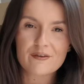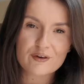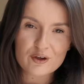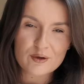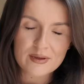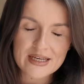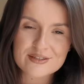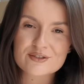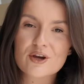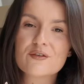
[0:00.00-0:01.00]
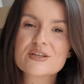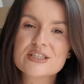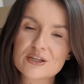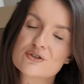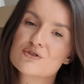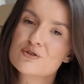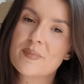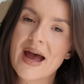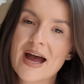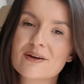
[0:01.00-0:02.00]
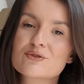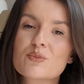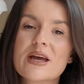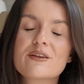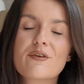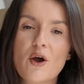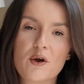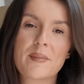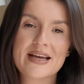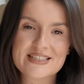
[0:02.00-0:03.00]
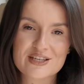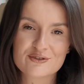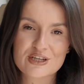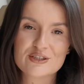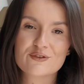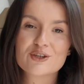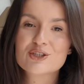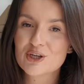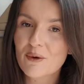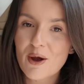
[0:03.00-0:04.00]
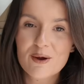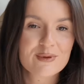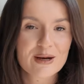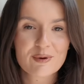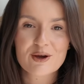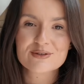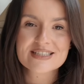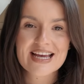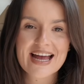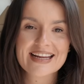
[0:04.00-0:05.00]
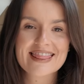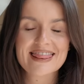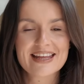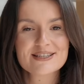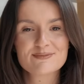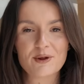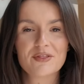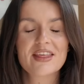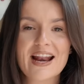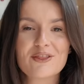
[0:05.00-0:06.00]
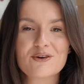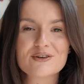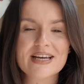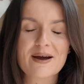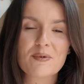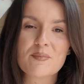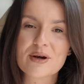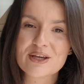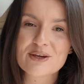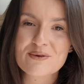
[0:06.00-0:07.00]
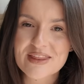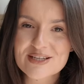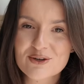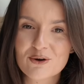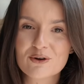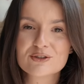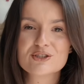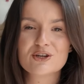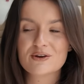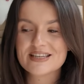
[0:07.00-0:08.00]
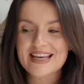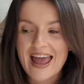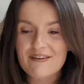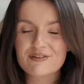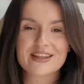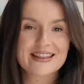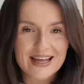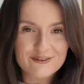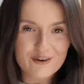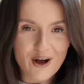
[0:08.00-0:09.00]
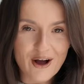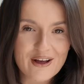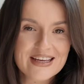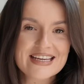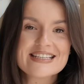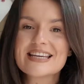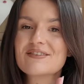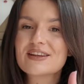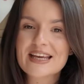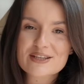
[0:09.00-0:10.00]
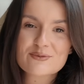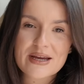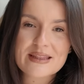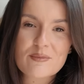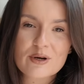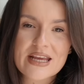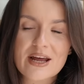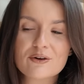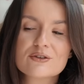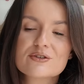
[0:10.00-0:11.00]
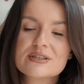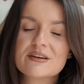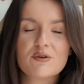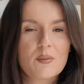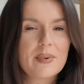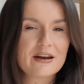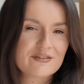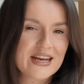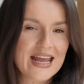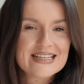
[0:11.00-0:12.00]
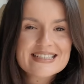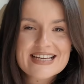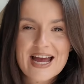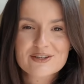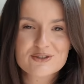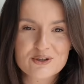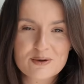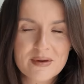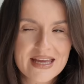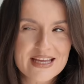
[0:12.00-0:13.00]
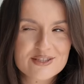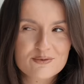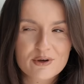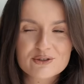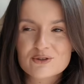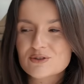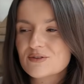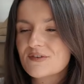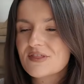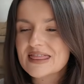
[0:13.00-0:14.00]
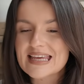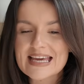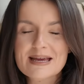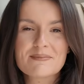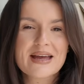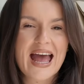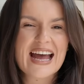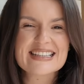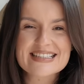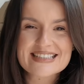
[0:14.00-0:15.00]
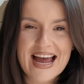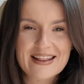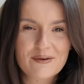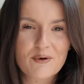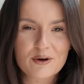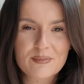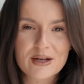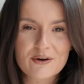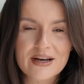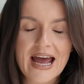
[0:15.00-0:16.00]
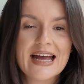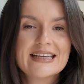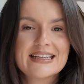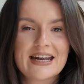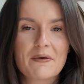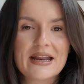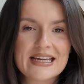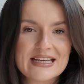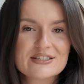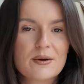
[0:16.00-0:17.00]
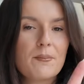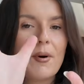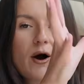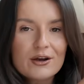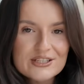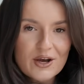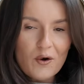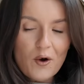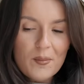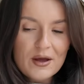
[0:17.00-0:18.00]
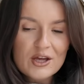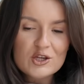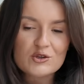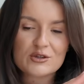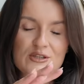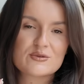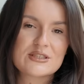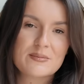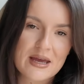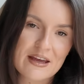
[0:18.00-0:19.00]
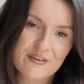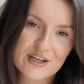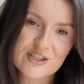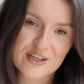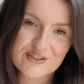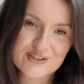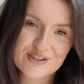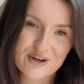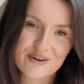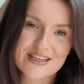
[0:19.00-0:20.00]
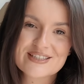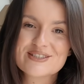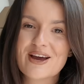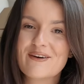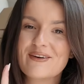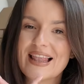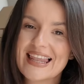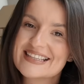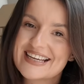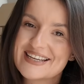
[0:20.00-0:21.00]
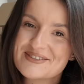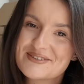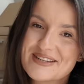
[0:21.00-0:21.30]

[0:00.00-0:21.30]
I've accumulated over £600 worth of home accessories for the show home that I'm co-designing this month. I thought I would bring you this haul to show you everything that I've got, see if you think it's worth the money, and also to give you a bit of an inside scoop into what sort of theme and design that we're going to be looking at. Now I need to box it up, so this was the perfect chance to show you, so let's get into it.